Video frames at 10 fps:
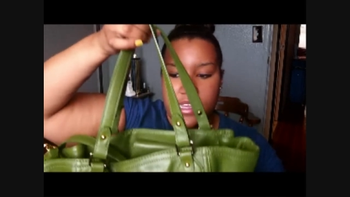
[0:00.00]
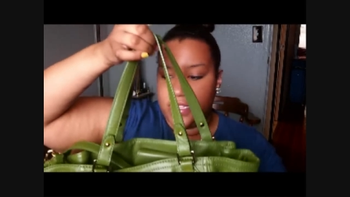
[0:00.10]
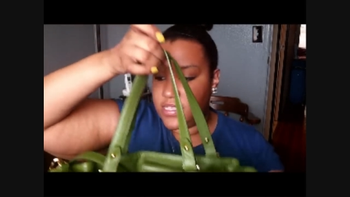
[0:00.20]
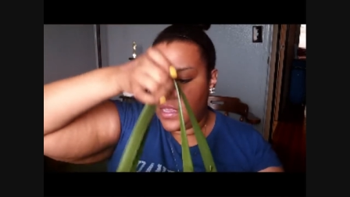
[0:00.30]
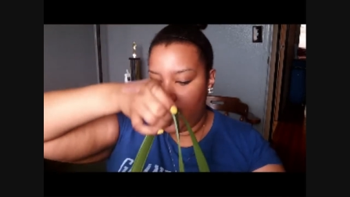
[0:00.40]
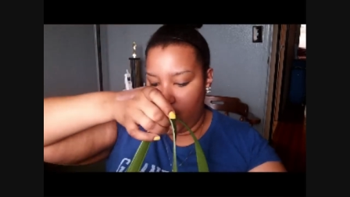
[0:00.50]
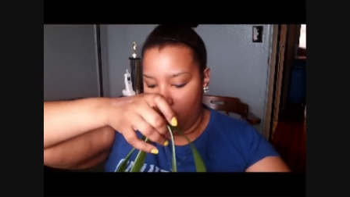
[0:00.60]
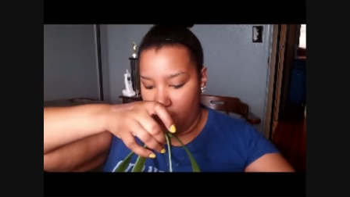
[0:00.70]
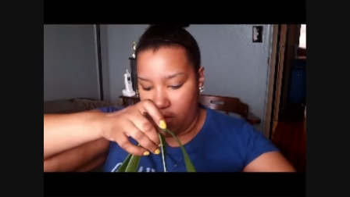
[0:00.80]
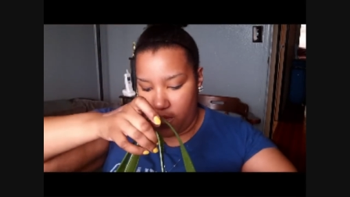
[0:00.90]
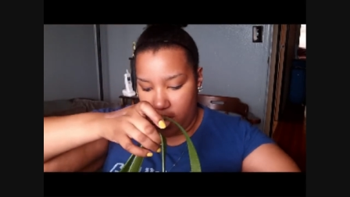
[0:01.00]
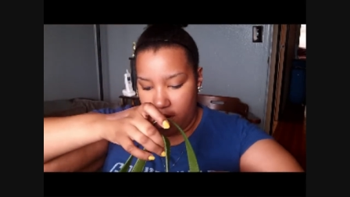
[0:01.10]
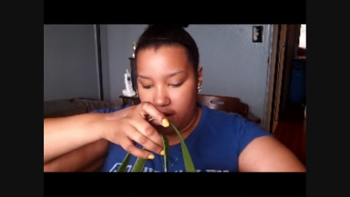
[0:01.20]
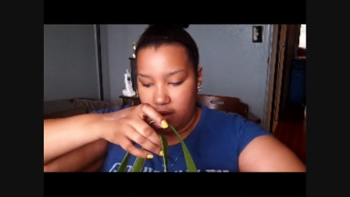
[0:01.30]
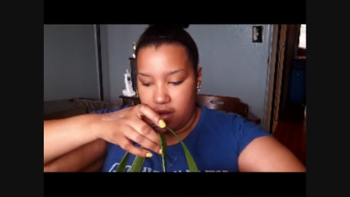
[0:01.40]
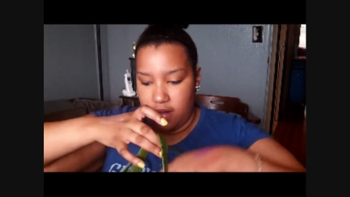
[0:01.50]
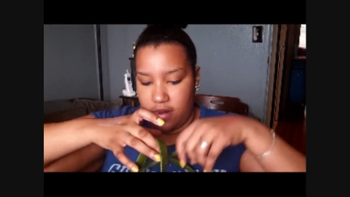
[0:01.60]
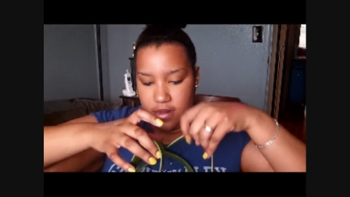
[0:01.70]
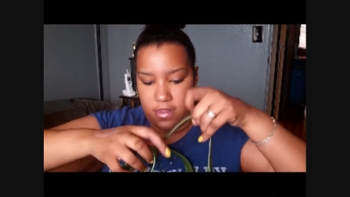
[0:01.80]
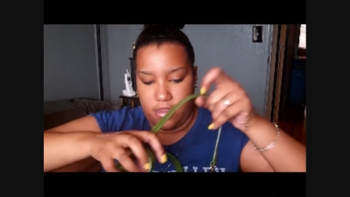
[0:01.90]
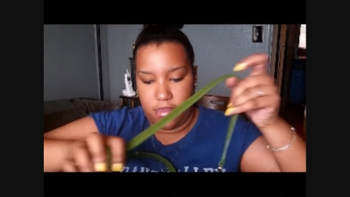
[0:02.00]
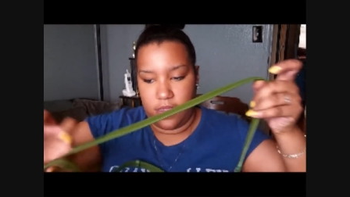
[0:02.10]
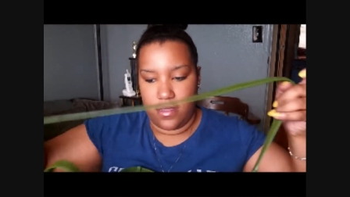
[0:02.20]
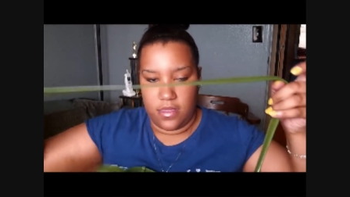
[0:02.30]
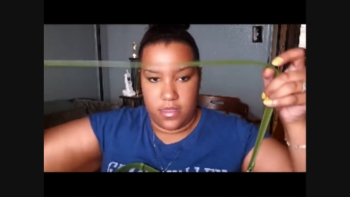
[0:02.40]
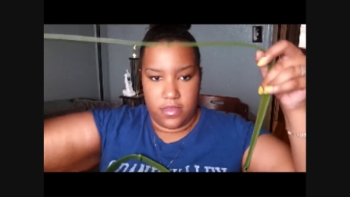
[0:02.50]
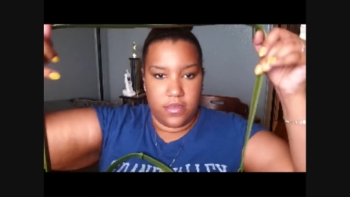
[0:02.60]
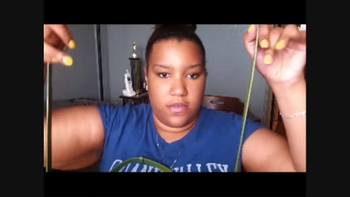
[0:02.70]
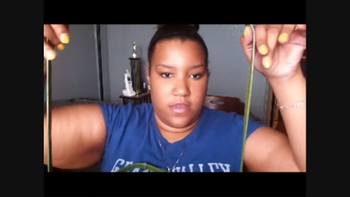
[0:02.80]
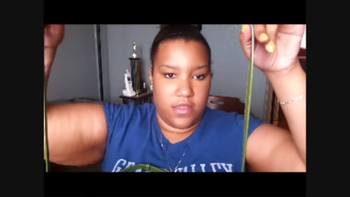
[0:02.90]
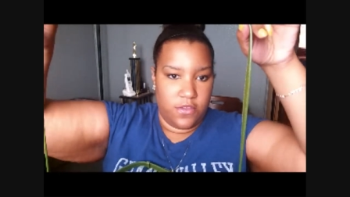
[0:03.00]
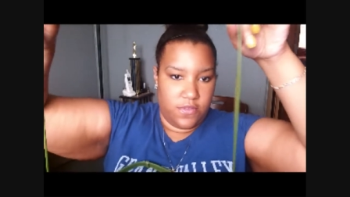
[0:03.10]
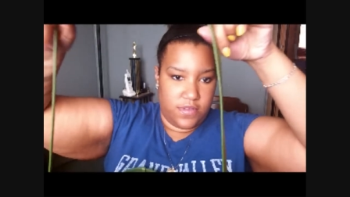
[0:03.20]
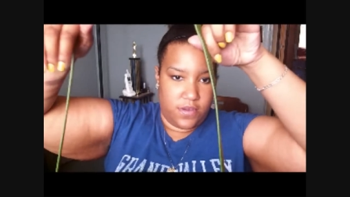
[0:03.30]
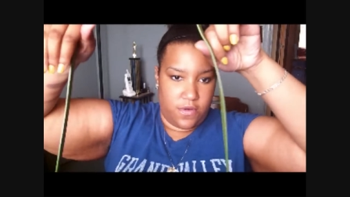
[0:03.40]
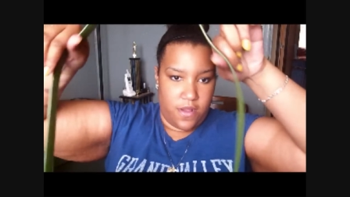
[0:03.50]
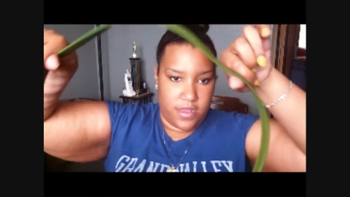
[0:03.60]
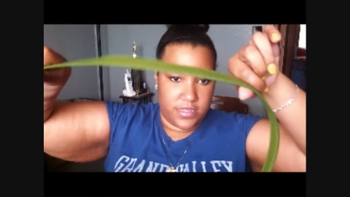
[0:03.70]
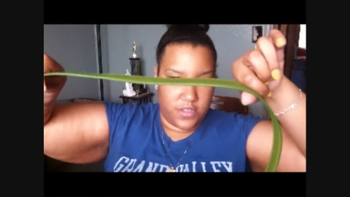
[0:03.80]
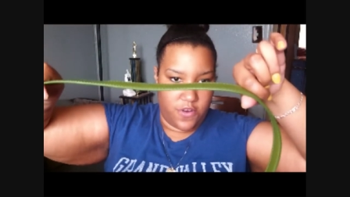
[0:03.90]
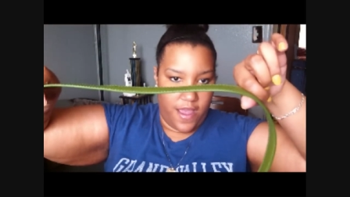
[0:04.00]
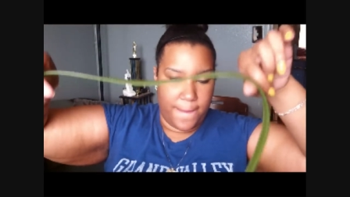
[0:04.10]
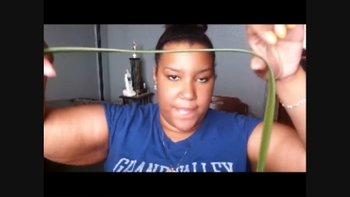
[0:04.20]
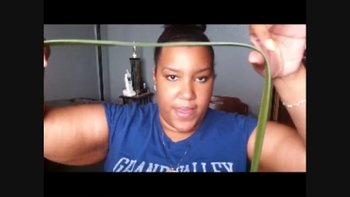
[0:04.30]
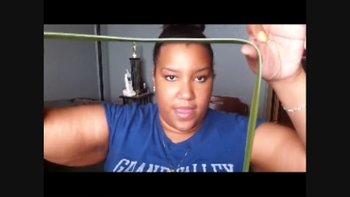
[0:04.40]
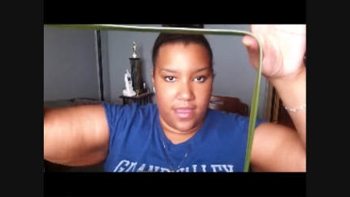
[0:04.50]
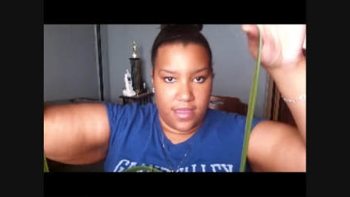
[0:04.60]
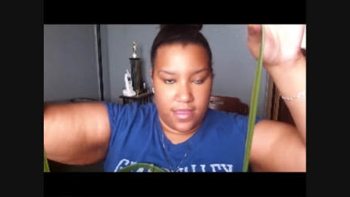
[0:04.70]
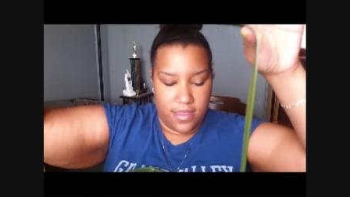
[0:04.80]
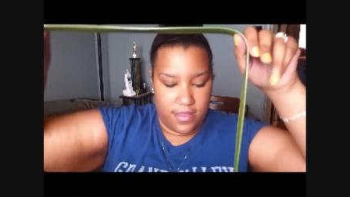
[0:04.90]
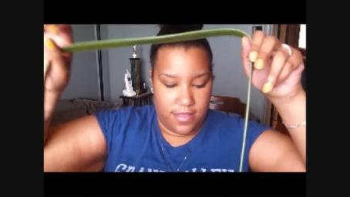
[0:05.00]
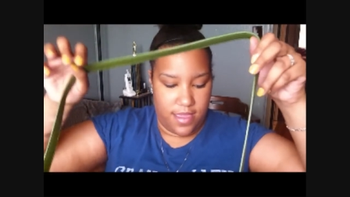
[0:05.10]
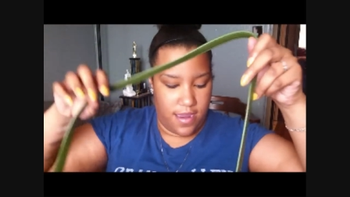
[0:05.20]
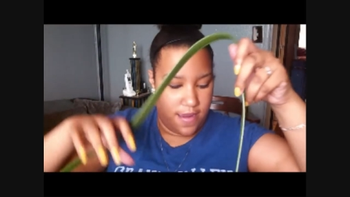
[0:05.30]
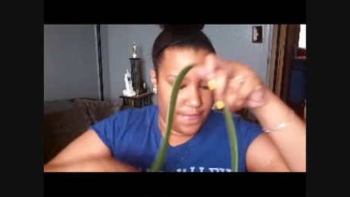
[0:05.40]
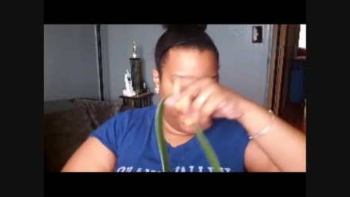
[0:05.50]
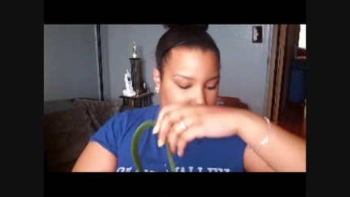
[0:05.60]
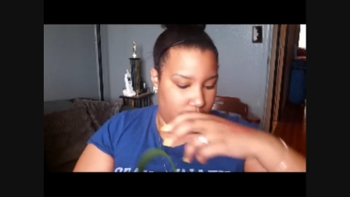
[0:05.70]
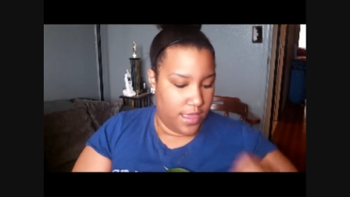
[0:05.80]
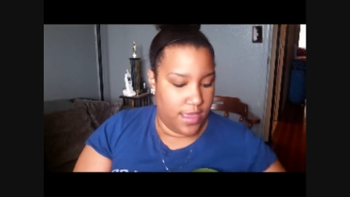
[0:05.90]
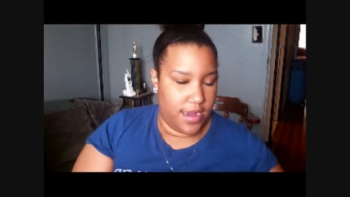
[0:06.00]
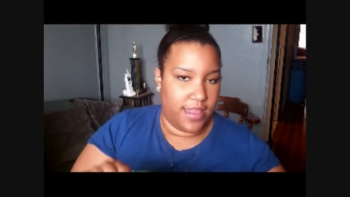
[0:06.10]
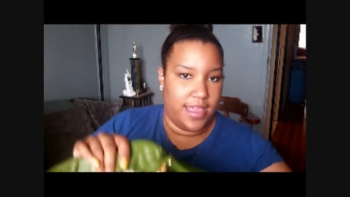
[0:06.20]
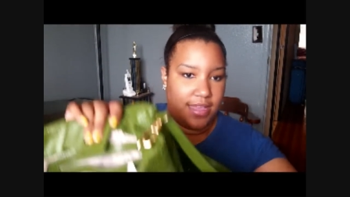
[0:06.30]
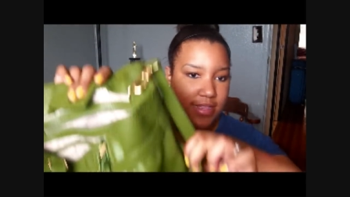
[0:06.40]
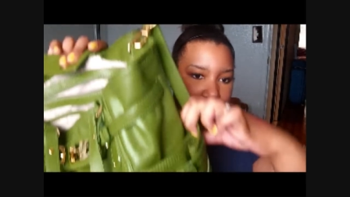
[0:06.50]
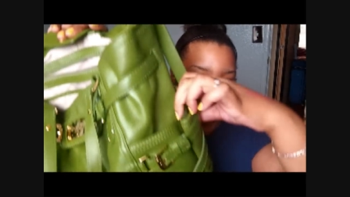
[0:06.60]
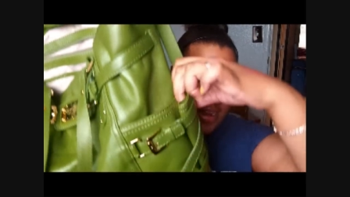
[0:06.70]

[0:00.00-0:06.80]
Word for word: this, or you can use the cross strap there. And I like, because it